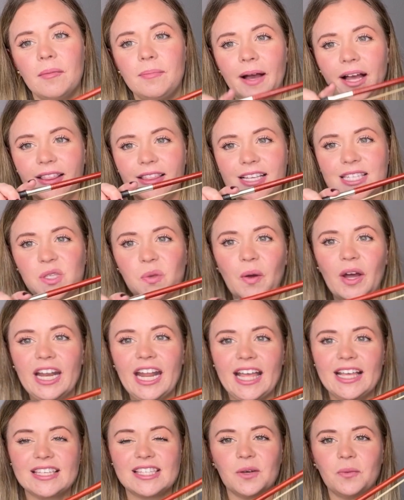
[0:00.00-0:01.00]
but this one
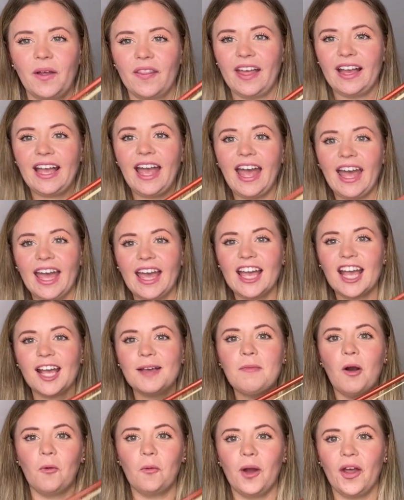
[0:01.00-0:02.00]
is the one that
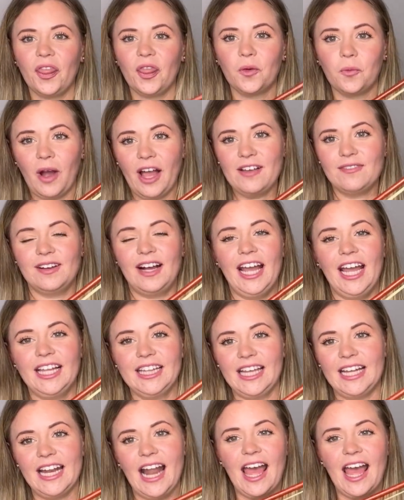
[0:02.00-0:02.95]
came with the white violin.